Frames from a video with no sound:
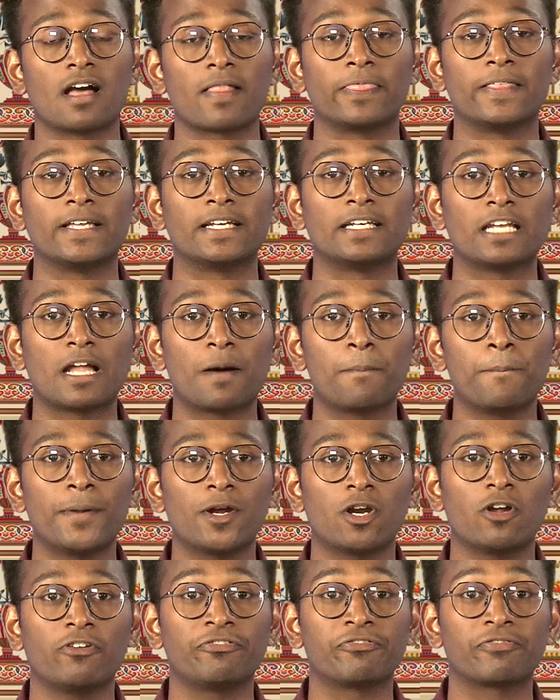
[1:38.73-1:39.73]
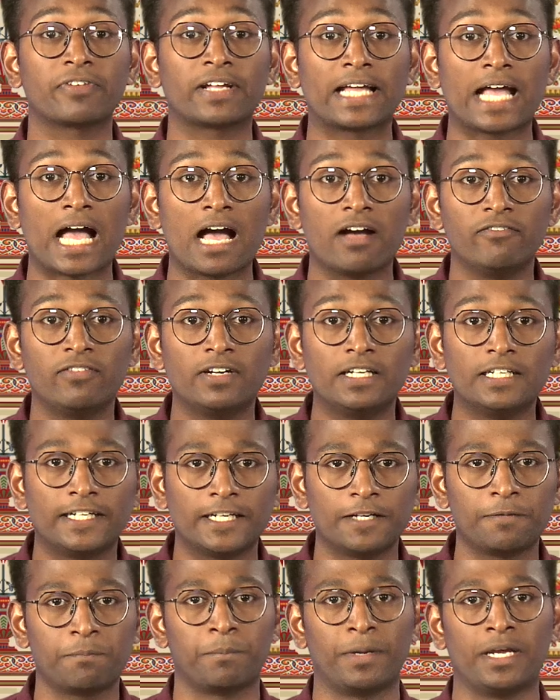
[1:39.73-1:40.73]
the number of
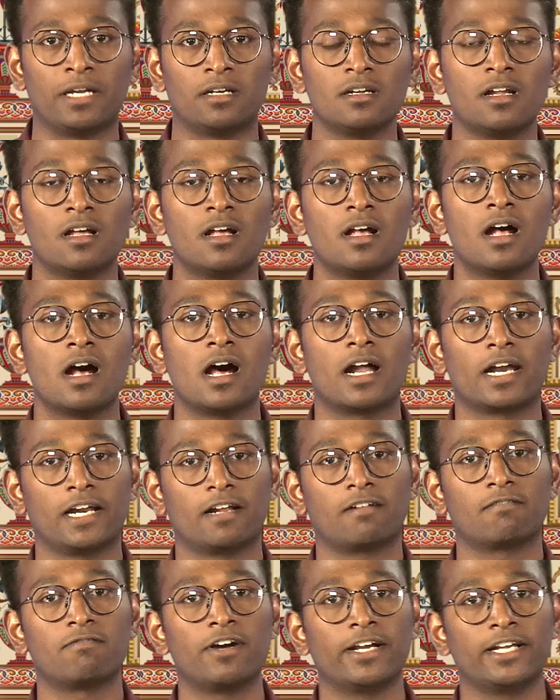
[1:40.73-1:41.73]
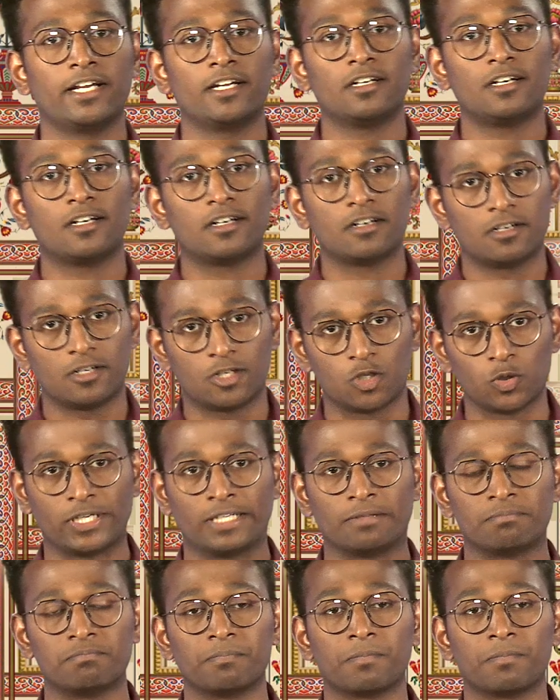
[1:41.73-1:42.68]
cavalrymen required to him.